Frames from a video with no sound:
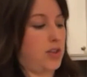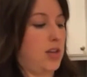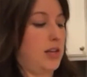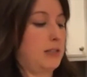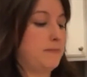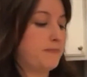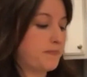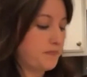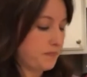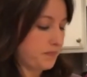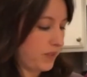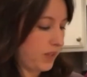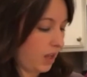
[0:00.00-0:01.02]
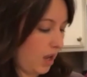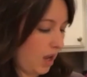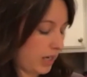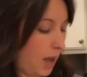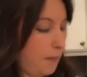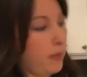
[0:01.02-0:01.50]
and
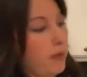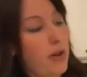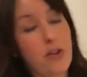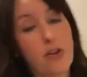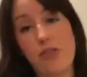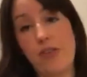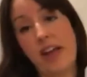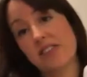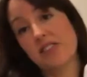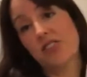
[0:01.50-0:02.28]
a couple other things.